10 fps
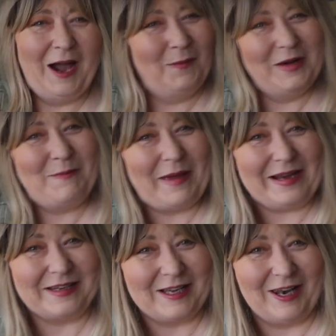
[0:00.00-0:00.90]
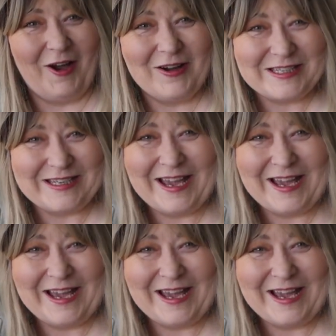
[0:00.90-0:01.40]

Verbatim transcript: I want a pina colada